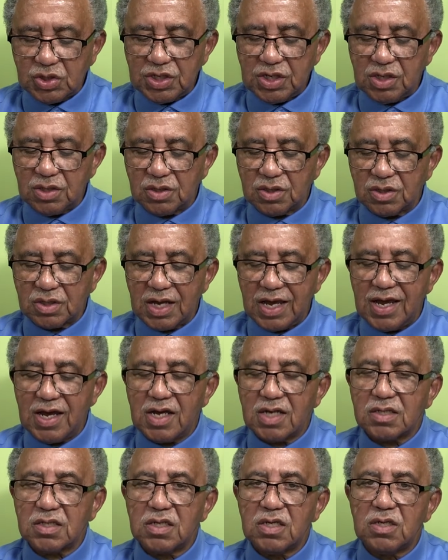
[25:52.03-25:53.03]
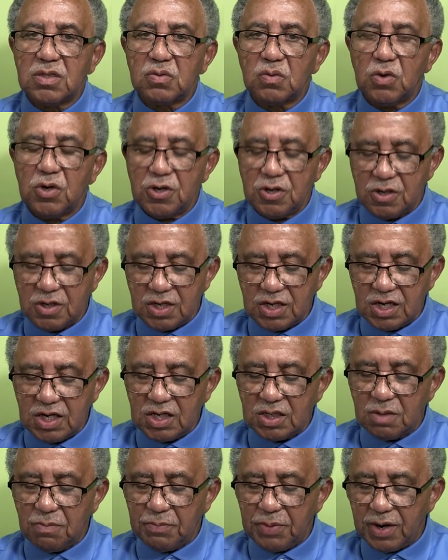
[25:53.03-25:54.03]
Jesus as his word,
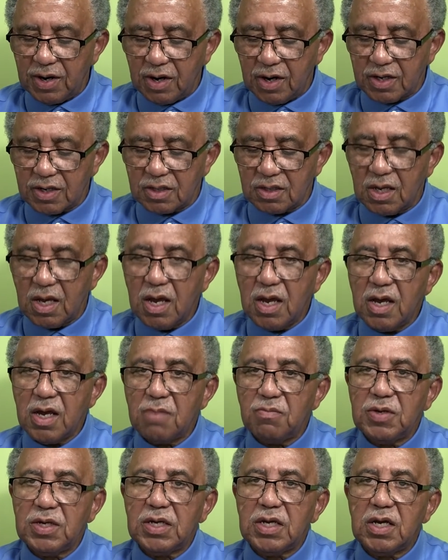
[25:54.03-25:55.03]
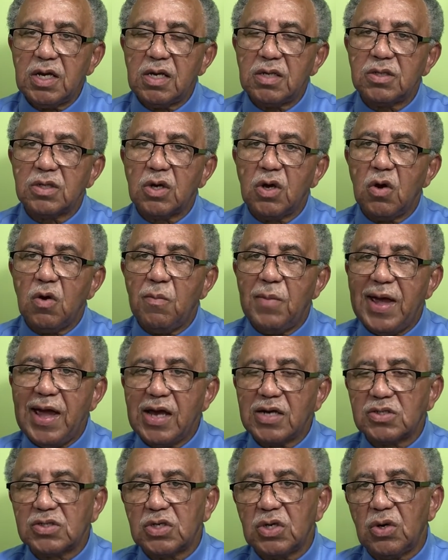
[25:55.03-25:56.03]
he departed and began to go
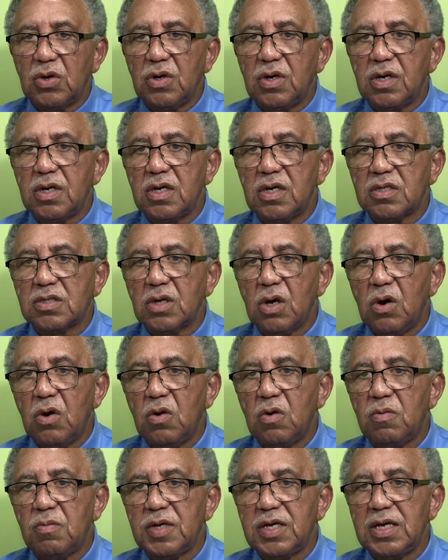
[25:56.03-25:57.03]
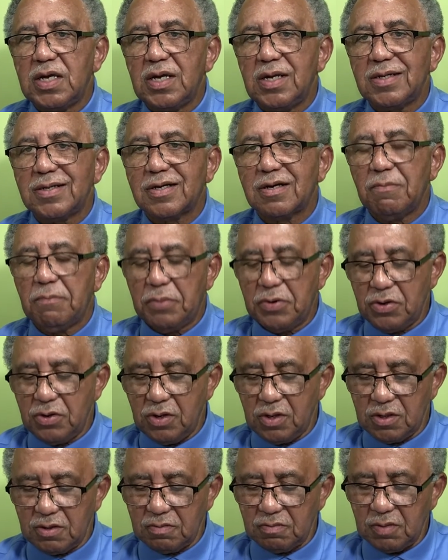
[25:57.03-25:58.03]
back toward his home in
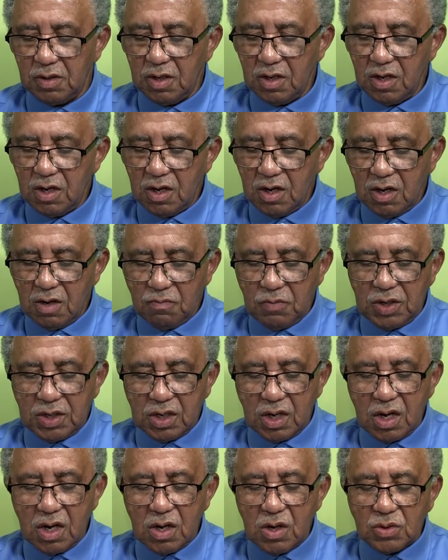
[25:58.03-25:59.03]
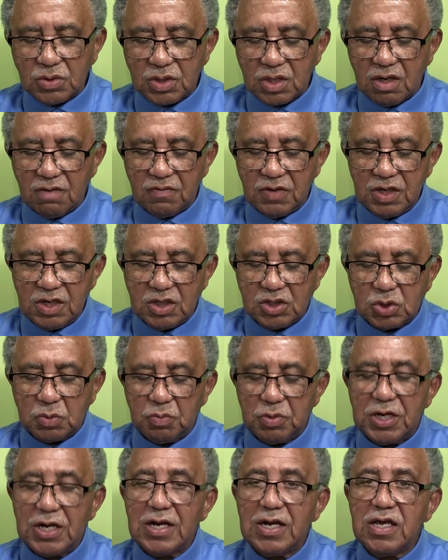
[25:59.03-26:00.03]
Capernaum. Because of his
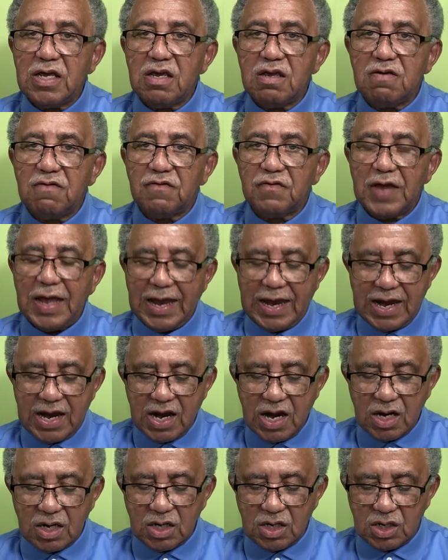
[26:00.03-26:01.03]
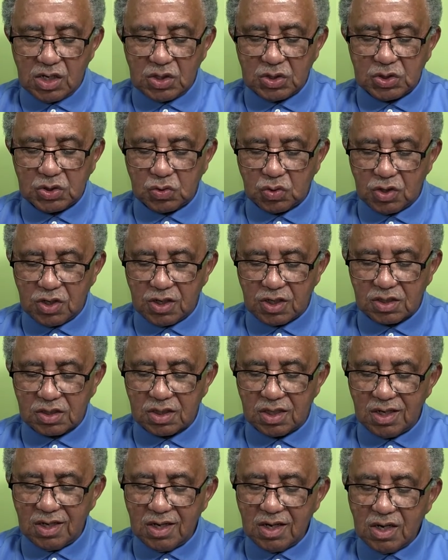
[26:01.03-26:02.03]
belief and his
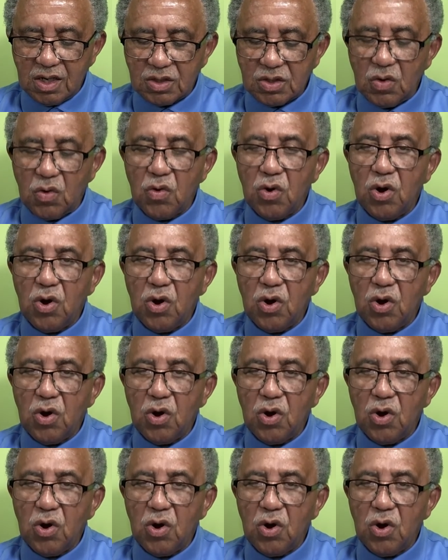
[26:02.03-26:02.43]
trust, the